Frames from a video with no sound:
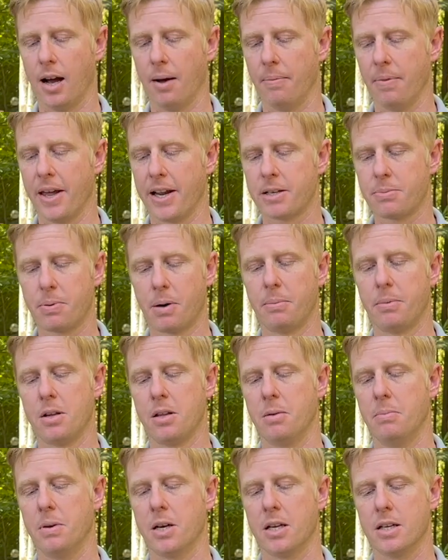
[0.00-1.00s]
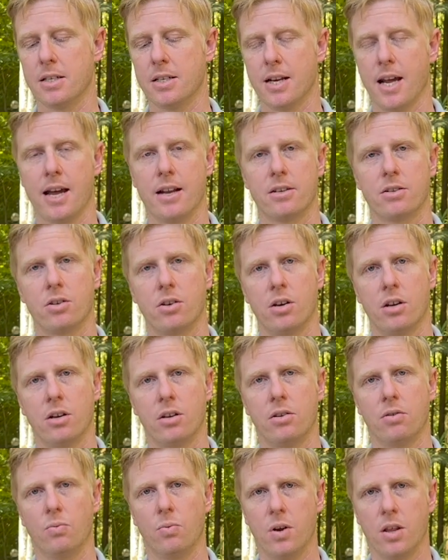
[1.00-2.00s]
That's probably the biggest
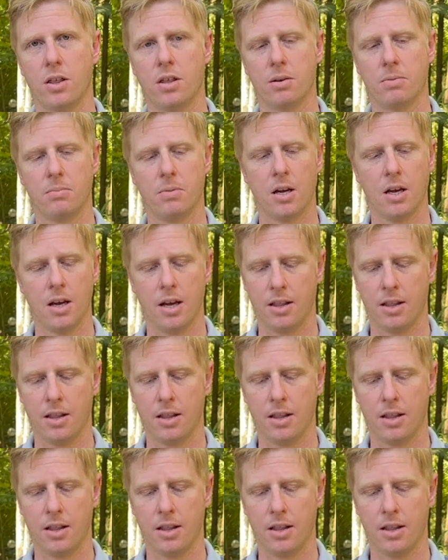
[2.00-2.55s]
downside with them.